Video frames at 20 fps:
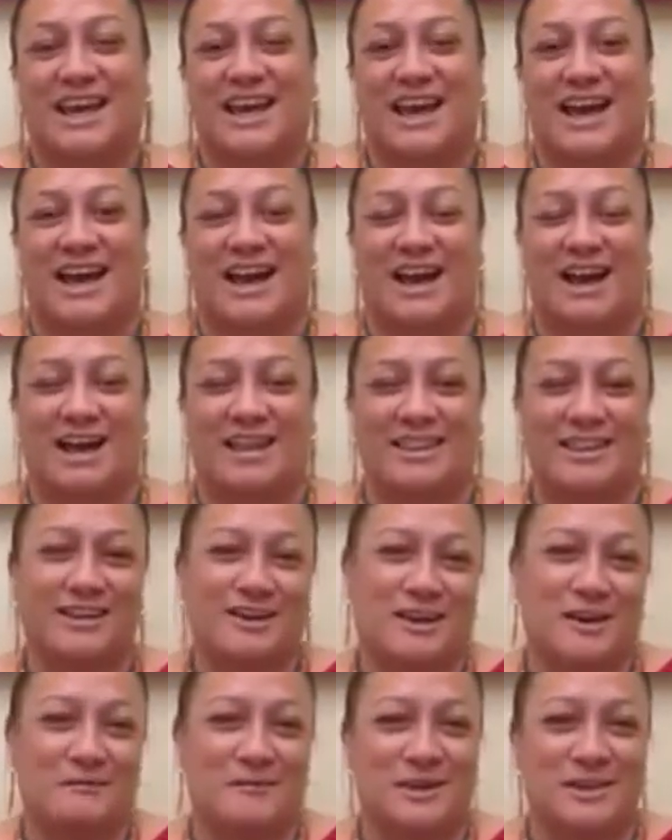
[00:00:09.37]
Uh, I
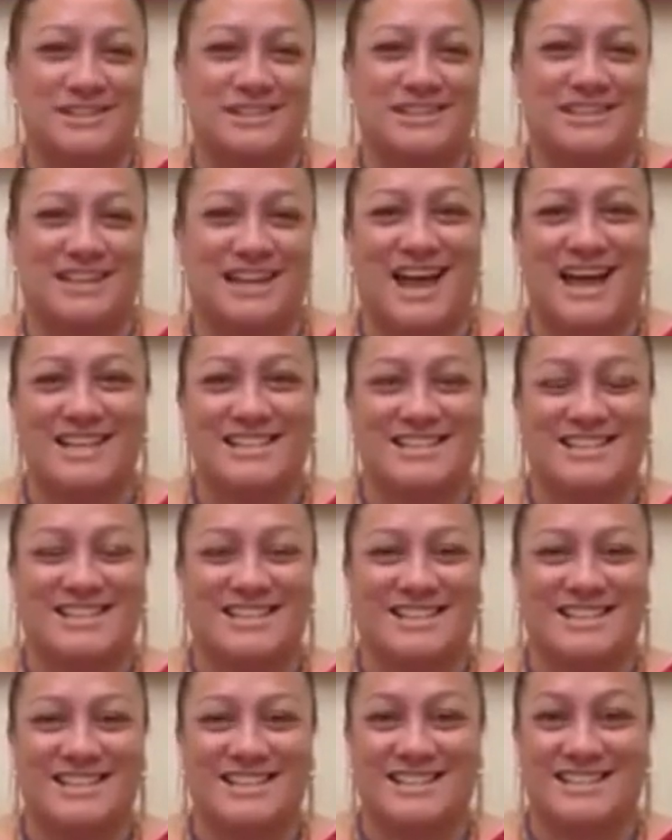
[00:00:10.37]
think I posted last
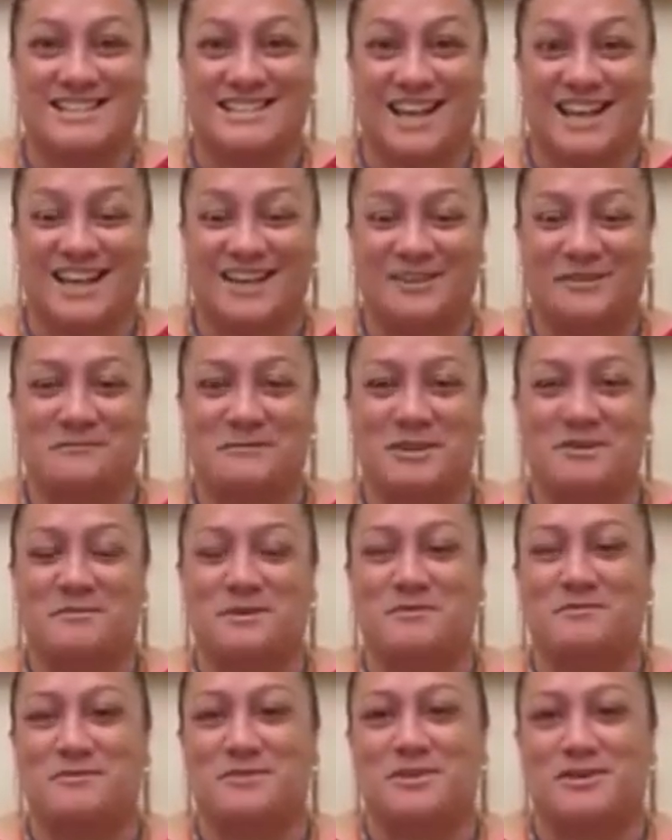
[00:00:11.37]
year to say not many
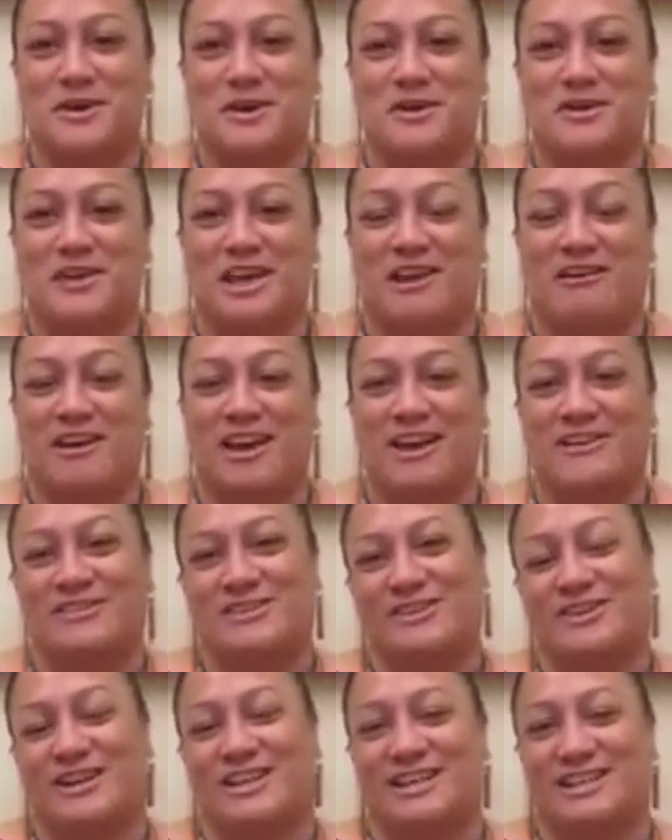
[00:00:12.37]
people know that I have
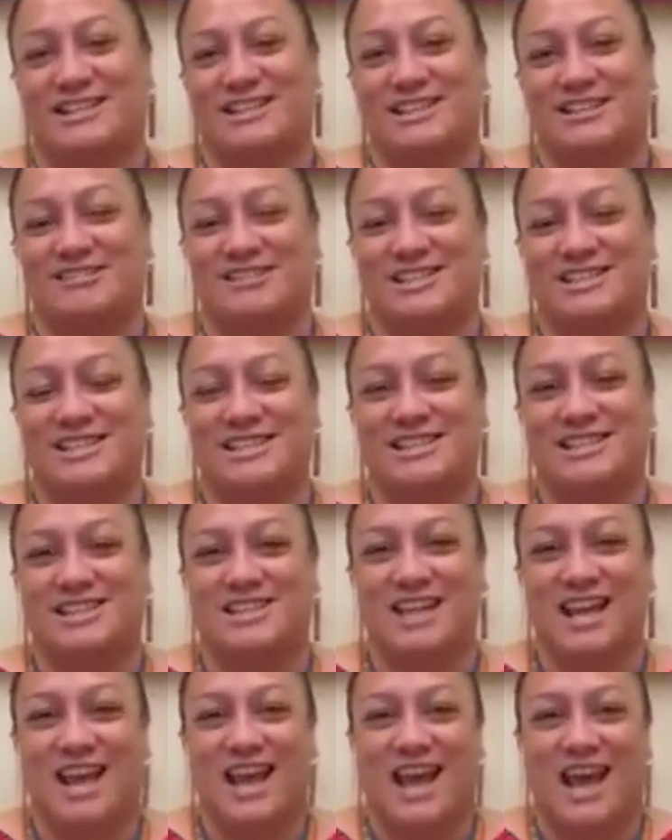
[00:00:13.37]
Chinese
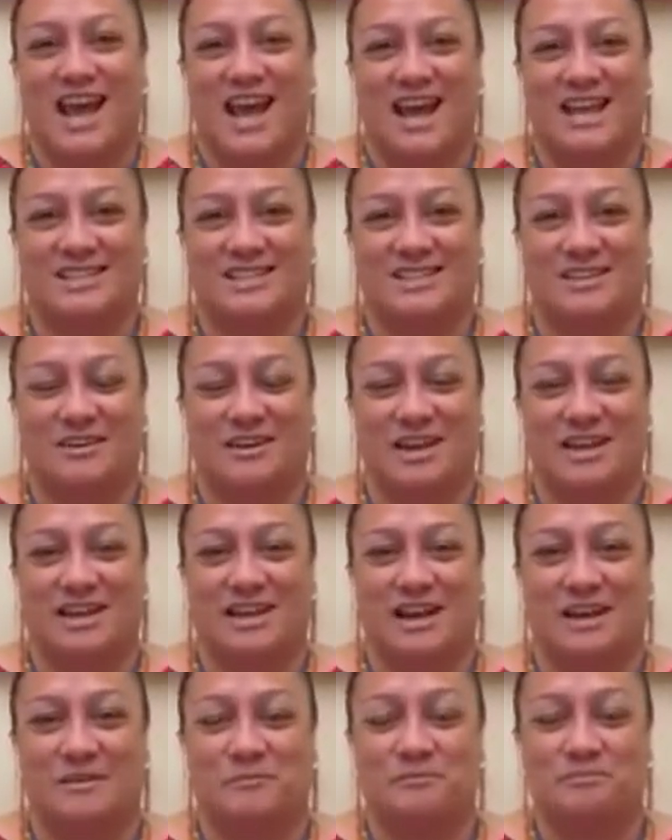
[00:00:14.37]
heritage, uh, so I
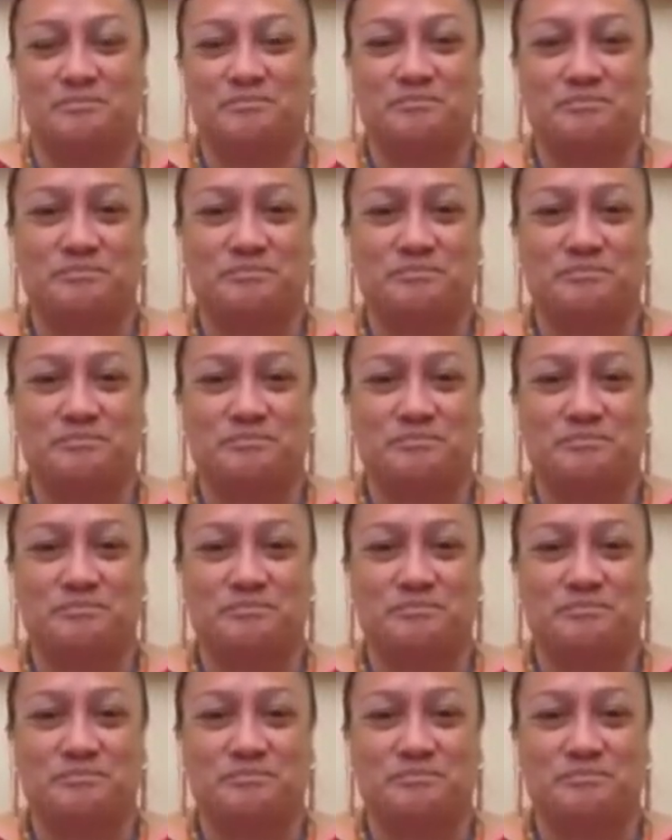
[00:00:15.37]
come